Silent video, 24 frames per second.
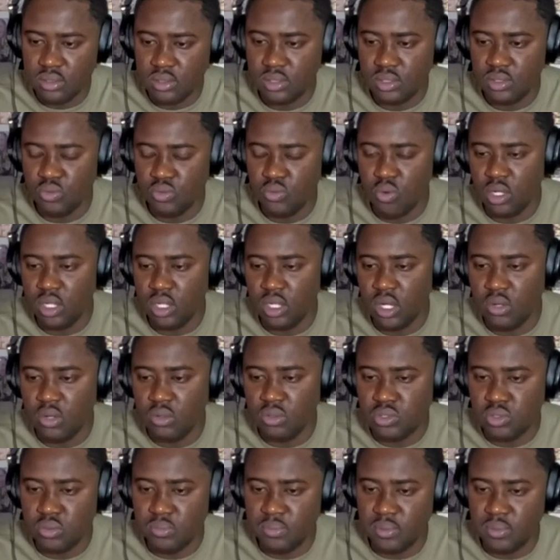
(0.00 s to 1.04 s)
you want to go
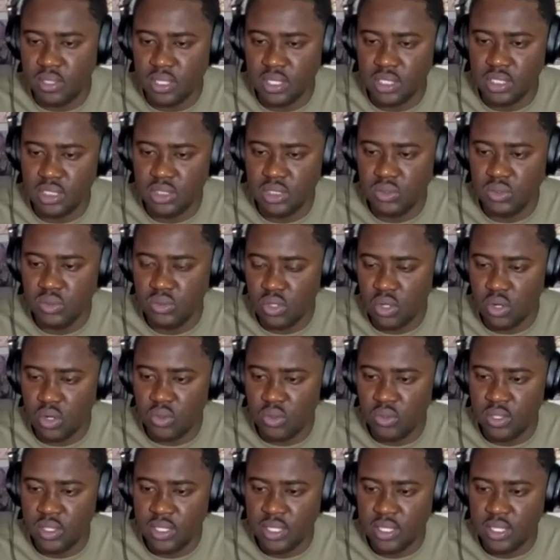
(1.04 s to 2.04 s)
to, because you know,